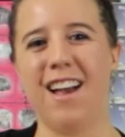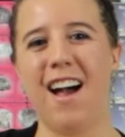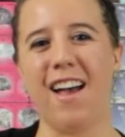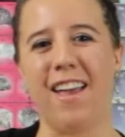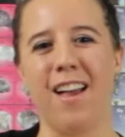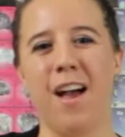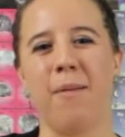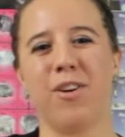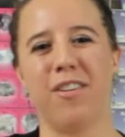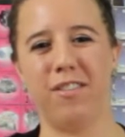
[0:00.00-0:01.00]
Hi,
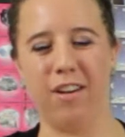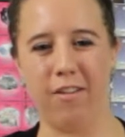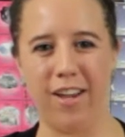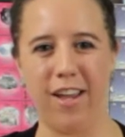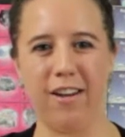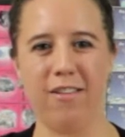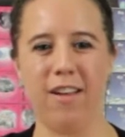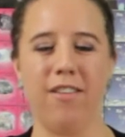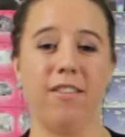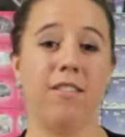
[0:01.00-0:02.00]
I'm Kristin Oviedo,
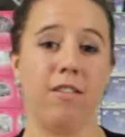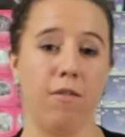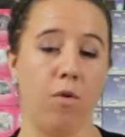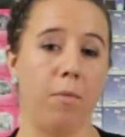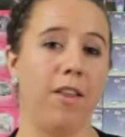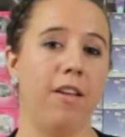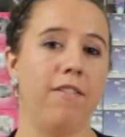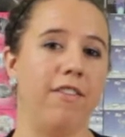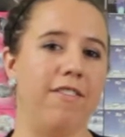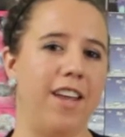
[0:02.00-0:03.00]
and this is the formula
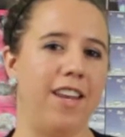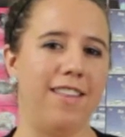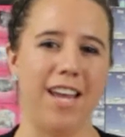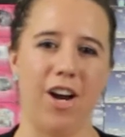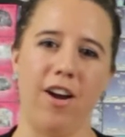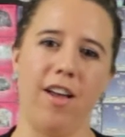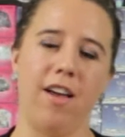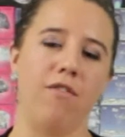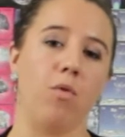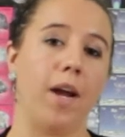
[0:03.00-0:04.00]
for finding the
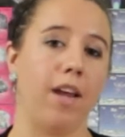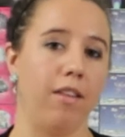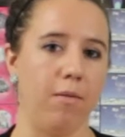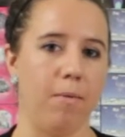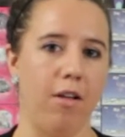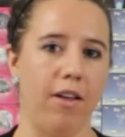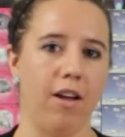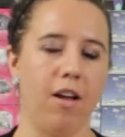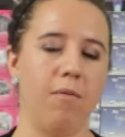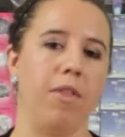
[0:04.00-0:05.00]
area of a regular
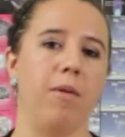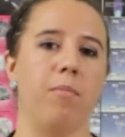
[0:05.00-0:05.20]
polygon when the